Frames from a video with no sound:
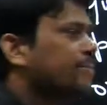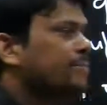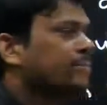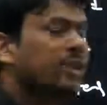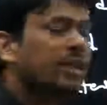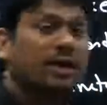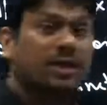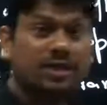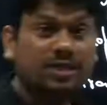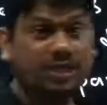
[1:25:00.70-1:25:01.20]

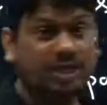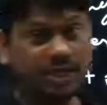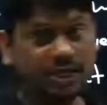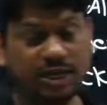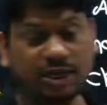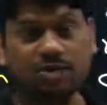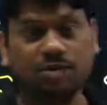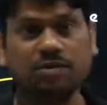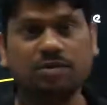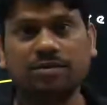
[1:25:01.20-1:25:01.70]
in
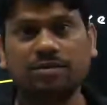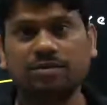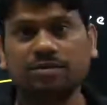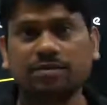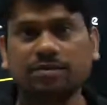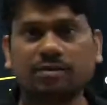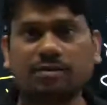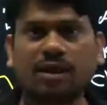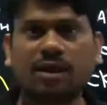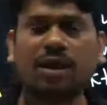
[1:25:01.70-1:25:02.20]
GTO.
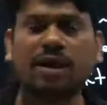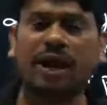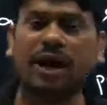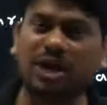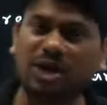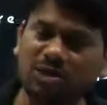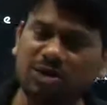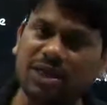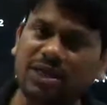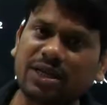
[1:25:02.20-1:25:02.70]

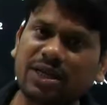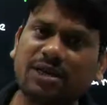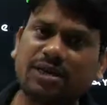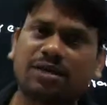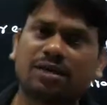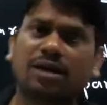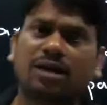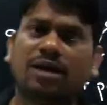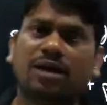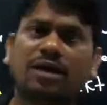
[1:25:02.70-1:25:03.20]
Another thing,
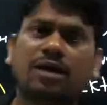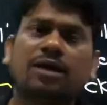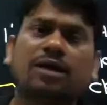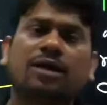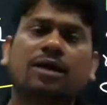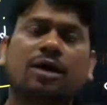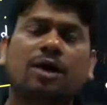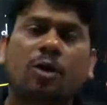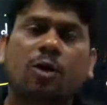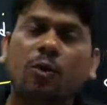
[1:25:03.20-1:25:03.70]

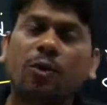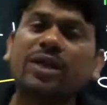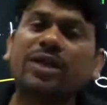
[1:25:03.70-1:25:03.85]
when